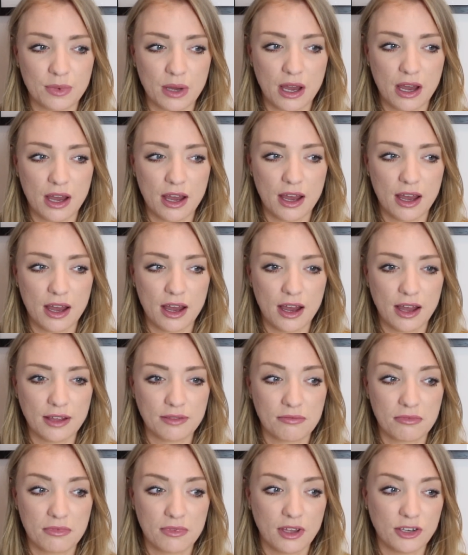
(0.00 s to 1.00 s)

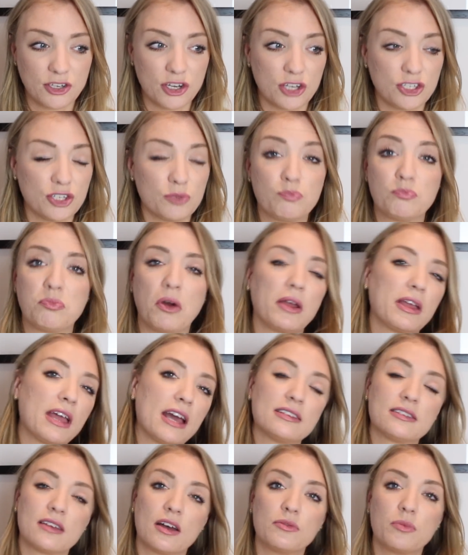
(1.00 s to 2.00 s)
I
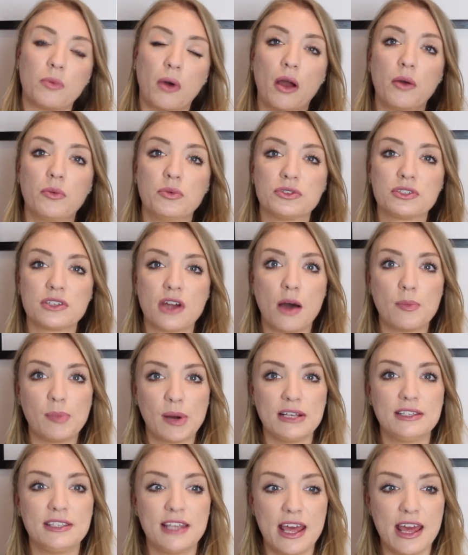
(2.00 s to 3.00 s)
guess I will start
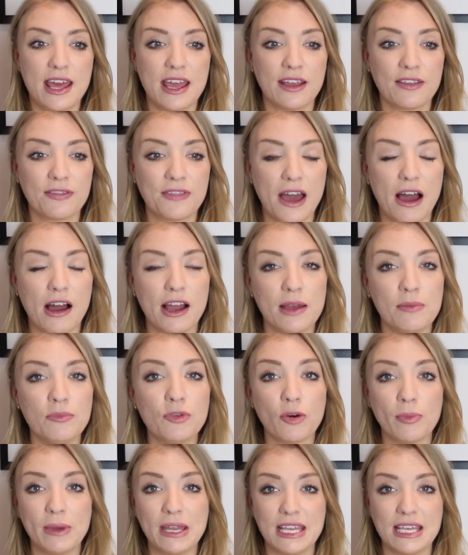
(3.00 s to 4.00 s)
by saying that I am
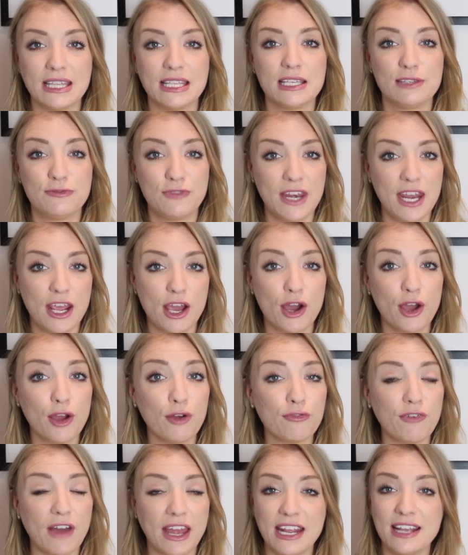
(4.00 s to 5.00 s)
not making this video
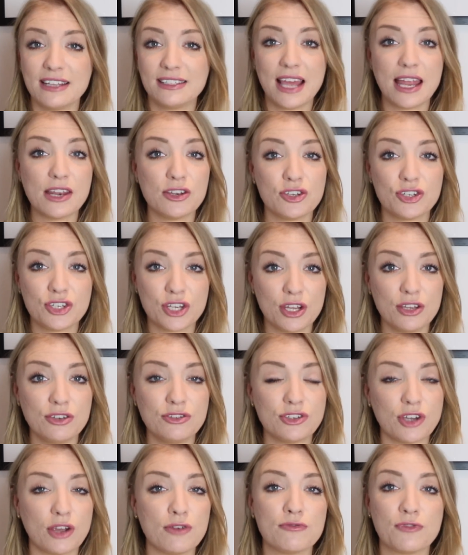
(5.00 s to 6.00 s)
for any
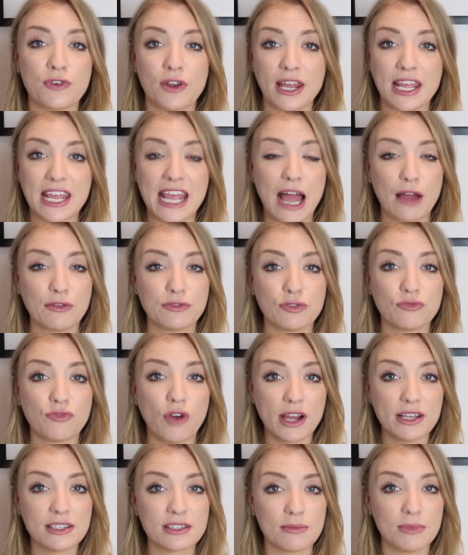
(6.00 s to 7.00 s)
attention. Don't feel like you have to
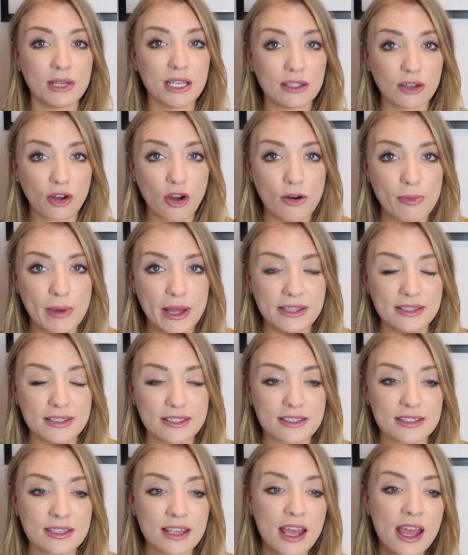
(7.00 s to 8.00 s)
write something in the
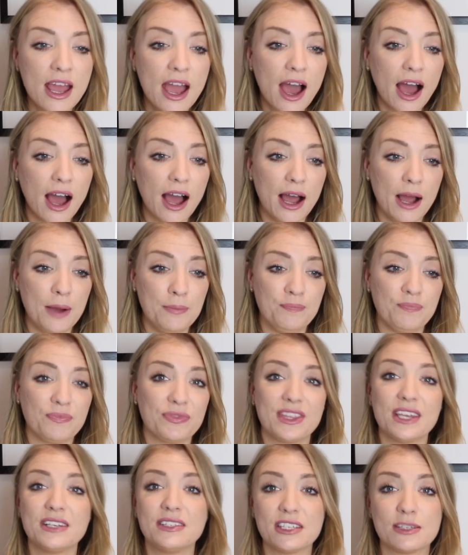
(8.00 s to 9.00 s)
comments.
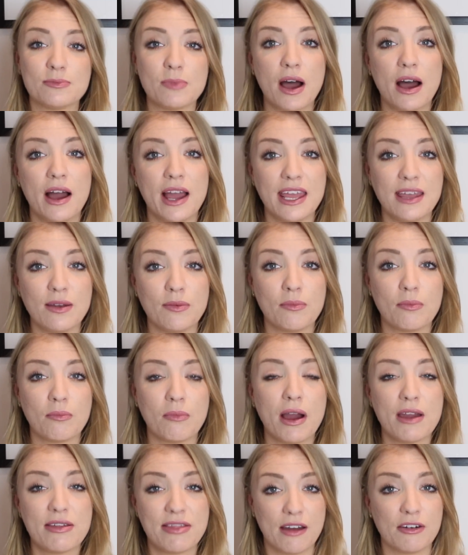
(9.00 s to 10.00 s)
This is
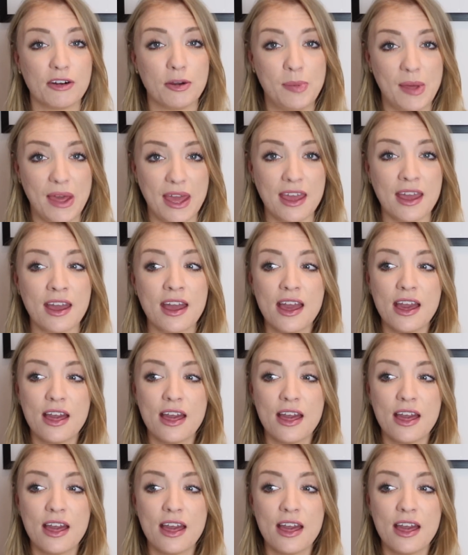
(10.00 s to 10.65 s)
my therapy.